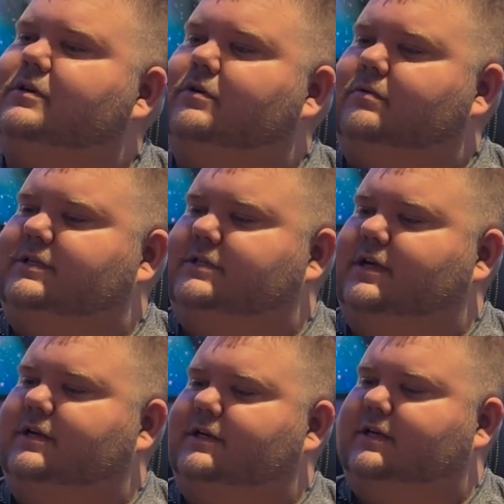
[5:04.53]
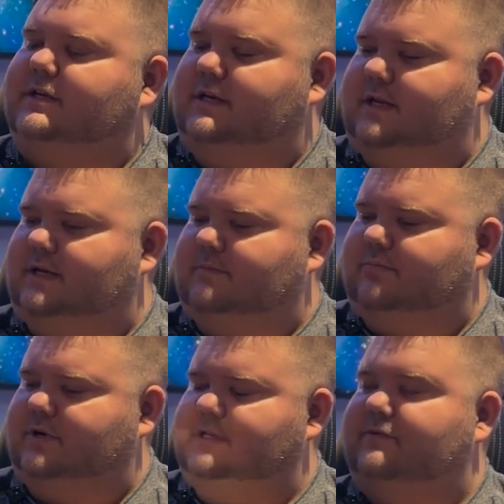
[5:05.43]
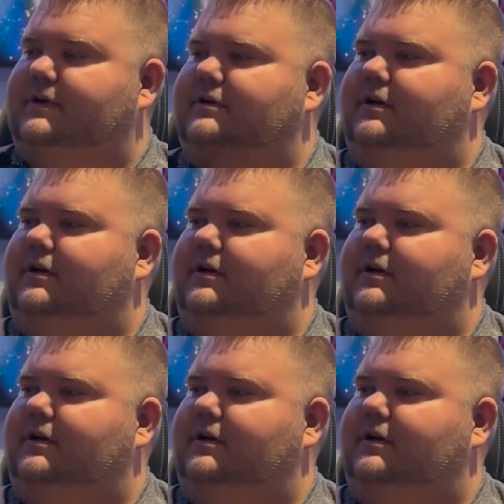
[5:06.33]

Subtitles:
No, it's not a Canadian price variant.